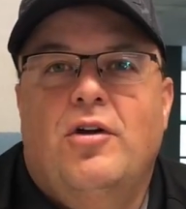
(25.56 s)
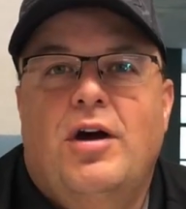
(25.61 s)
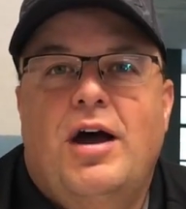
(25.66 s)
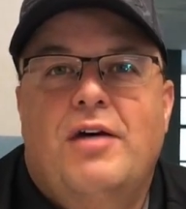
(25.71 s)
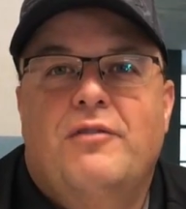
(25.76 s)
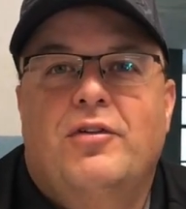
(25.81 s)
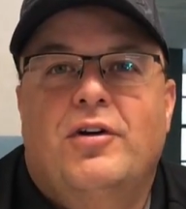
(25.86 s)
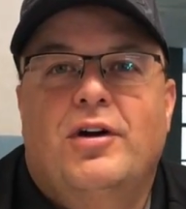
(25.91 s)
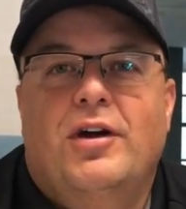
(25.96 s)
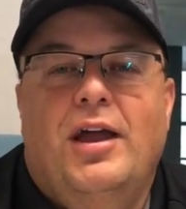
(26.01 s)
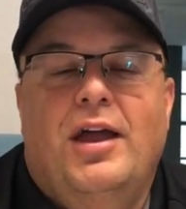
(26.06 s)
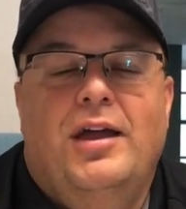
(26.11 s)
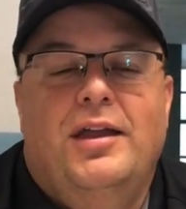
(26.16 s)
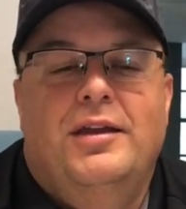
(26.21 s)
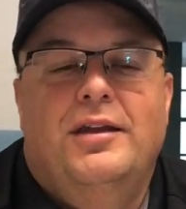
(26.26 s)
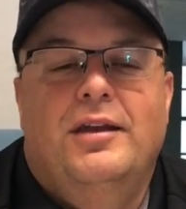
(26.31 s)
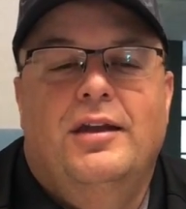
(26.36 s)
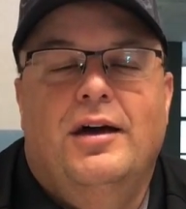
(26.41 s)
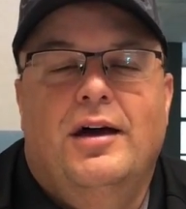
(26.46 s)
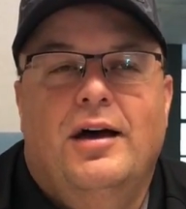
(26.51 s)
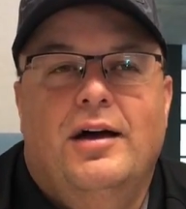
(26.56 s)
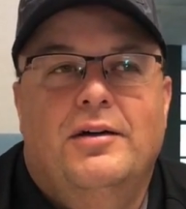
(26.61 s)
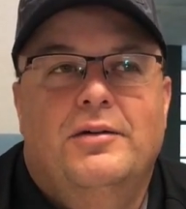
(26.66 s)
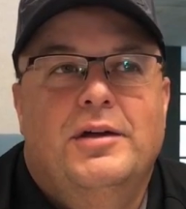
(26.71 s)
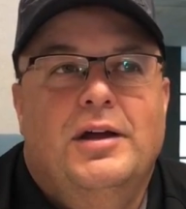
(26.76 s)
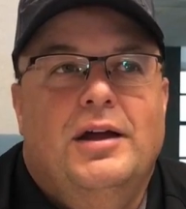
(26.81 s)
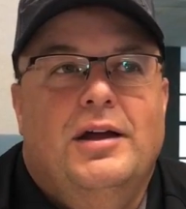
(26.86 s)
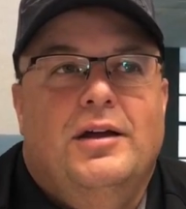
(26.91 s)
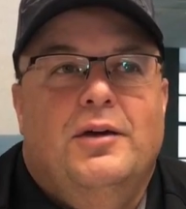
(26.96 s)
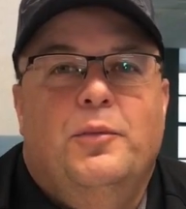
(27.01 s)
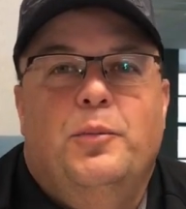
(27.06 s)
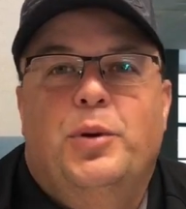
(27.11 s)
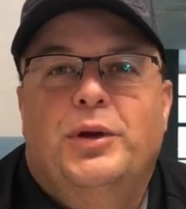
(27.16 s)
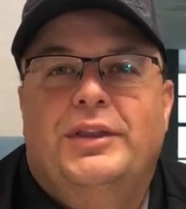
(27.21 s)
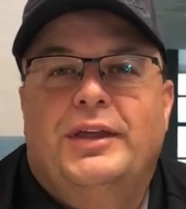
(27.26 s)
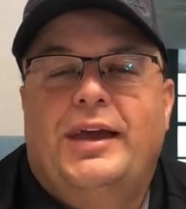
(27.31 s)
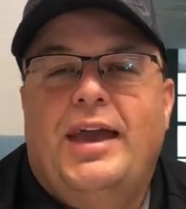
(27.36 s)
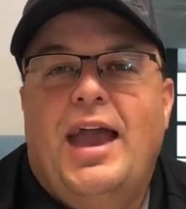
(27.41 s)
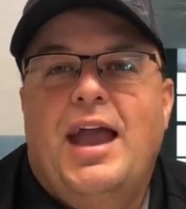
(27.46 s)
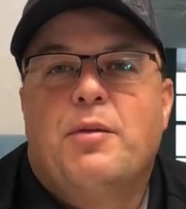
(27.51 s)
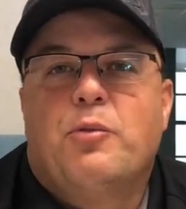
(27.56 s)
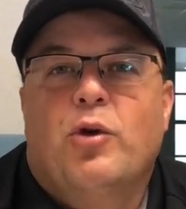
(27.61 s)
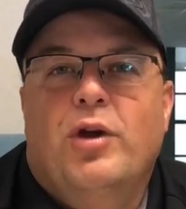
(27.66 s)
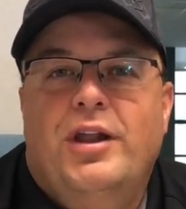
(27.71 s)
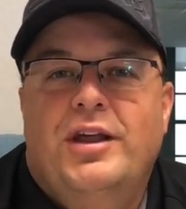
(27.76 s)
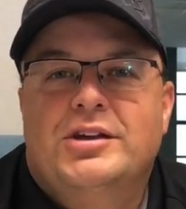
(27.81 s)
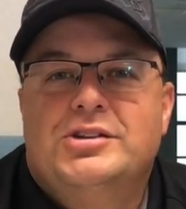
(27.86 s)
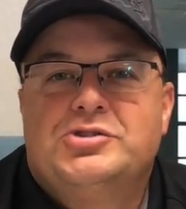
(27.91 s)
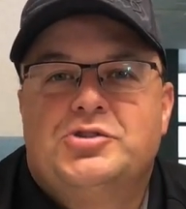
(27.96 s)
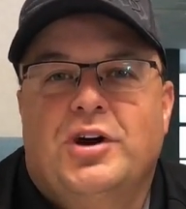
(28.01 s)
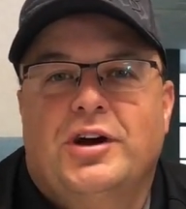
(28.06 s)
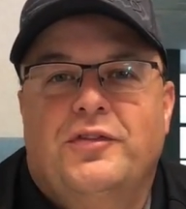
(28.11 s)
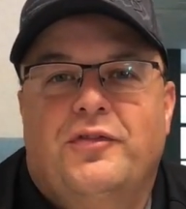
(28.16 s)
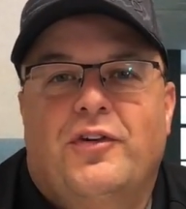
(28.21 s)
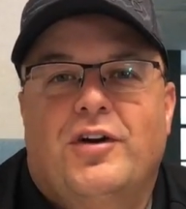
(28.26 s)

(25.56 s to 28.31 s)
driver and put the camera in his truck